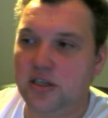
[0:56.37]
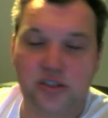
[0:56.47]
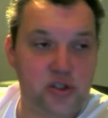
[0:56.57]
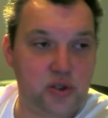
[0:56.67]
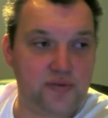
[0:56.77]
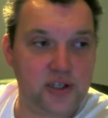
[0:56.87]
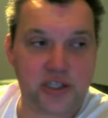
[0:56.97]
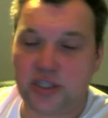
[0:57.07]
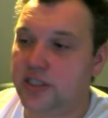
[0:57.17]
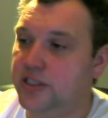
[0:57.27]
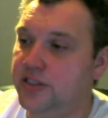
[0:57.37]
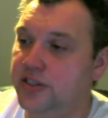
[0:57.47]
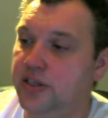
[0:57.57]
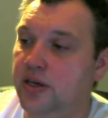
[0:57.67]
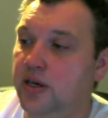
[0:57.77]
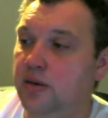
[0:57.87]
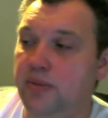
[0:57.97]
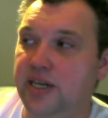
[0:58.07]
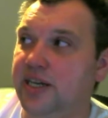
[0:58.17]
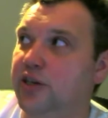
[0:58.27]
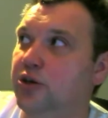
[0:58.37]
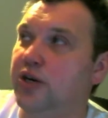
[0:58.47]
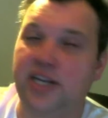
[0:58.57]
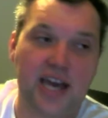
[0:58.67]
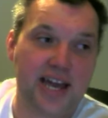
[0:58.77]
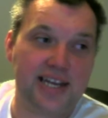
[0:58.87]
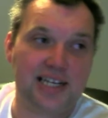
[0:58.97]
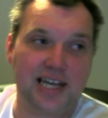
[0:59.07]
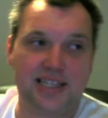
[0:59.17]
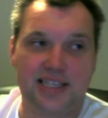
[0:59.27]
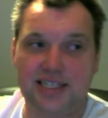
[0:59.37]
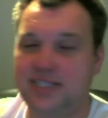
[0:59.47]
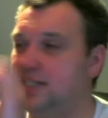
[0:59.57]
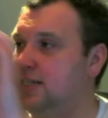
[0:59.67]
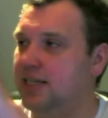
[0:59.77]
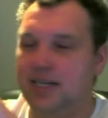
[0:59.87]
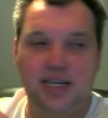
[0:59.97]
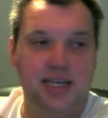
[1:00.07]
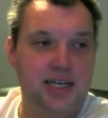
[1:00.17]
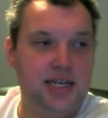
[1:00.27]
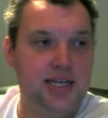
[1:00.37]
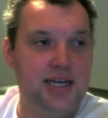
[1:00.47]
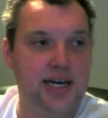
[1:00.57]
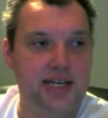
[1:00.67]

to vertical, meaning you can hang it like this and